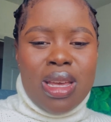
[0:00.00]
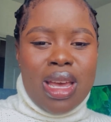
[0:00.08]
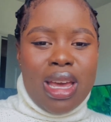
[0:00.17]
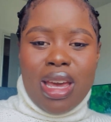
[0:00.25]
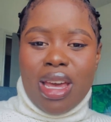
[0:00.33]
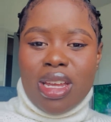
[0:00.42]

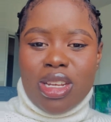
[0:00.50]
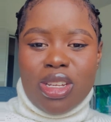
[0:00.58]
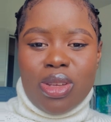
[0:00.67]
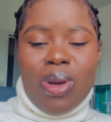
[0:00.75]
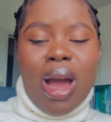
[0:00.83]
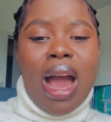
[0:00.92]
and
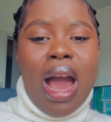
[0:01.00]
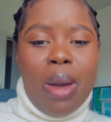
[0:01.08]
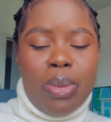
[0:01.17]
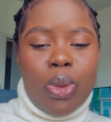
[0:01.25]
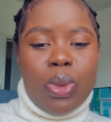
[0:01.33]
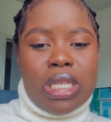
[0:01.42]
you are
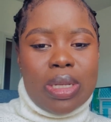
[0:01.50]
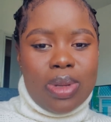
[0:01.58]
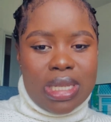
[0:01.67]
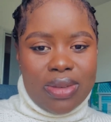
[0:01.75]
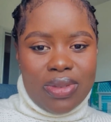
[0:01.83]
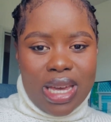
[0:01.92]
happy with
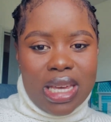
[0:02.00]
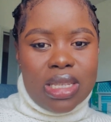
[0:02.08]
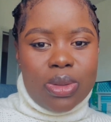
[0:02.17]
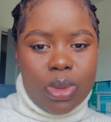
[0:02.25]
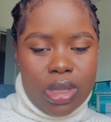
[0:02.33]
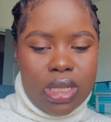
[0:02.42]
whatever
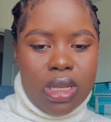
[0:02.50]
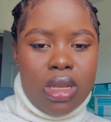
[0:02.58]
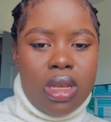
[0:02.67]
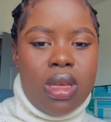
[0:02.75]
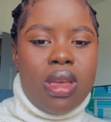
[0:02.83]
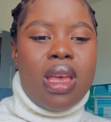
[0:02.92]
is written.
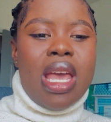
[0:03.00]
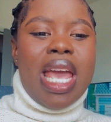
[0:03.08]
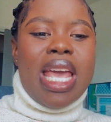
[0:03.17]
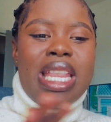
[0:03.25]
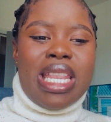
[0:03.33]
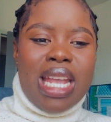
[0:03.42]

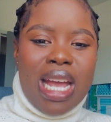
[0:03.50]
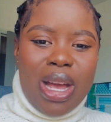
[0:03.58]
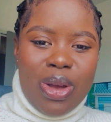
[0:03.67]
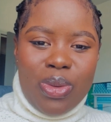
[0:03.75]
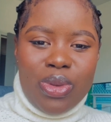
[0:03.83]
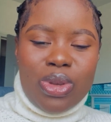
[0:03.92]

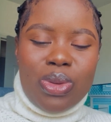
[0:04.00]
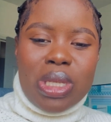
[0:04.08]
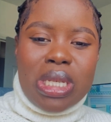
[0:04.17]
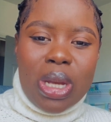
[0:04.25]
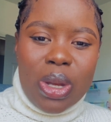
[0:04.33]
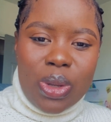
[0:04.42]
Now you
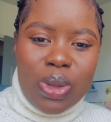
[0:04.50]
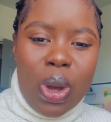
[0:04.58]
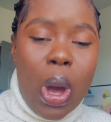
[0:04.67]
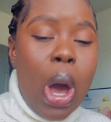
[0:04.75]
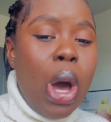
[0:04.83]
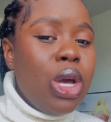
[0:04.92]
tell
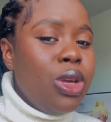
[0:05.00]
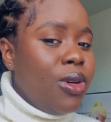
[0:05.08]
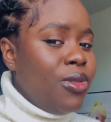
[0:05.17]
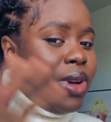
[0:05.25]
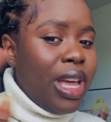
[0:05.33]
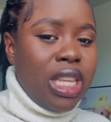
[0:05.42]
all your
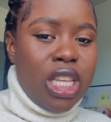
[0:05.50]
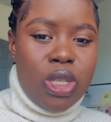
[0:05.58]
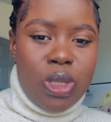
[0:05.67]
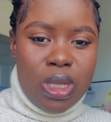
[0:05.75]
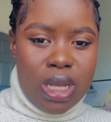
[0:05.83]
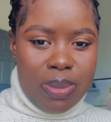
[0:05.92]
findings
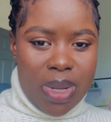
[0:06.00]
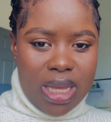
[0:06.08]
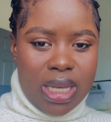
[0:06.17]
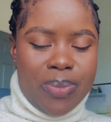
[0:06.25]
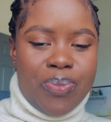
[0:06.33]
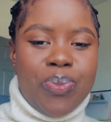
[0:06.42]
to the
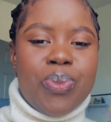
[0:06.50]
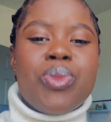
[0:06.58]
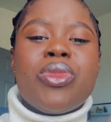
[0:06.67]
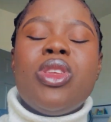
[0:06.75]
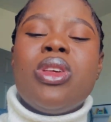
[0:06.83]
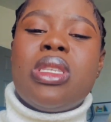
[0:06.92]
mother.
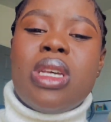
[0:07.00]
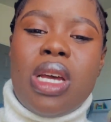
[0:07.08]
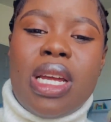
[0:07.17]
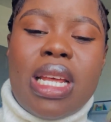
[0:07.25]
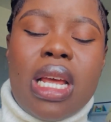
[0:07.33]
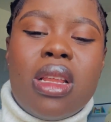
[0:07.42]
You tell
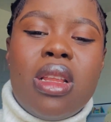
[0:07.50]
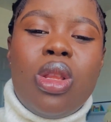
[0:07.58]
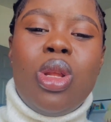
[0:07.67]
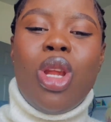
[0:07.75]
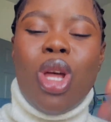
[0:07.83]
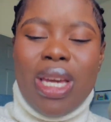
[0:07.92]
her that,
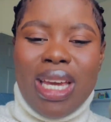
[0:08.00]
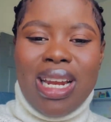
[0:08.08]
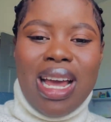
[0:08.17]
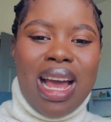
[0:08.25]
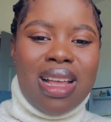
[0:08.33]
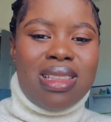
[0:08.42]
looking
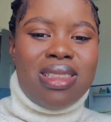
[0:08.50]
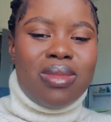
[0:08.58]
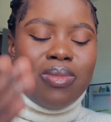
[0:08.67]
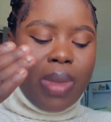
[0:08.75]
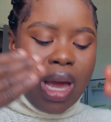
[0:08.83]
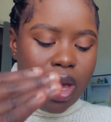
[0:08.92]
at
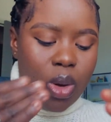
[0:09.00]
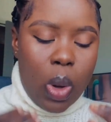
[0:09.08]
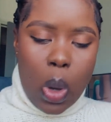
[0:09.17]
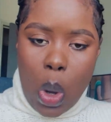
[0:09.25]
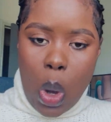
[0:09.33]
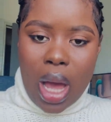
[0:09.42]
my
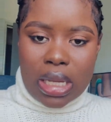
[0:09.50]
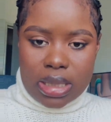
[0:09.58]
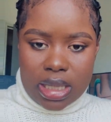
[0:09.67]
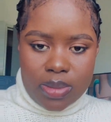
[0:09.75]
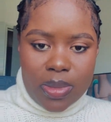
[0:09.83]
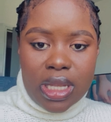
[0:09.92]
whole
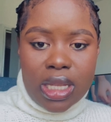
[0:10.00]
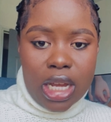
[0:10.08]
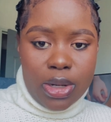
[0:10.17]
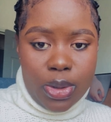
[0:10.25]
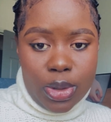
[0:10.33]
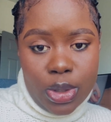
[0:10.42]
assessment
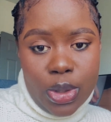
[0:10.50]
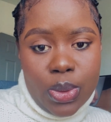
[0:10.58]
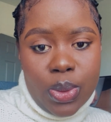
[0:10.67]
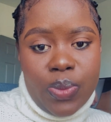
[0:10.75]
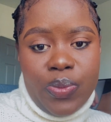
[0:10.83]
done on you,